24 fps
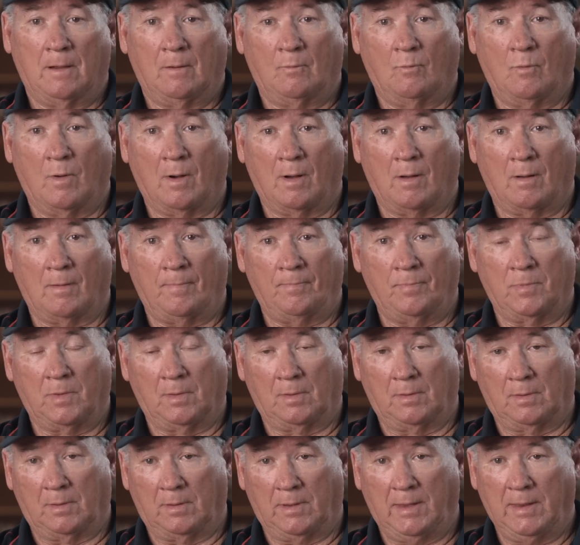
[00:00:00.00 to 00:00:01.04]
Well,
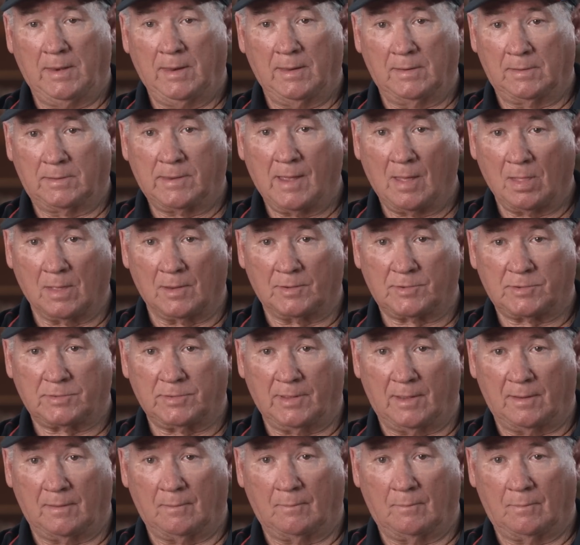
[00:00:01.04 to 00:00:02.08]
he didn't tell us
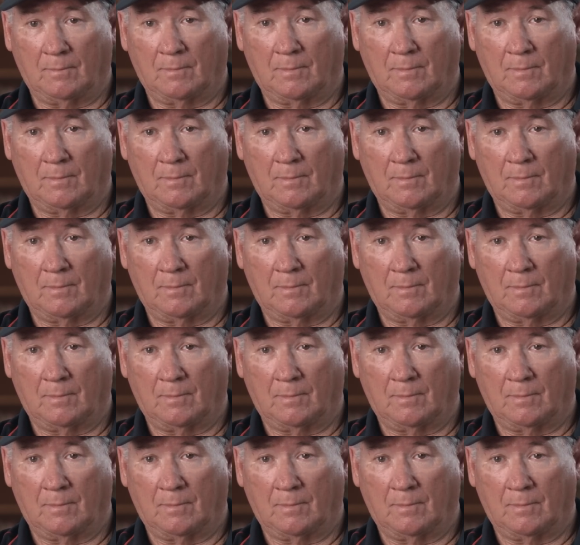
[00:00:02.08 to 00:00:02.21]
that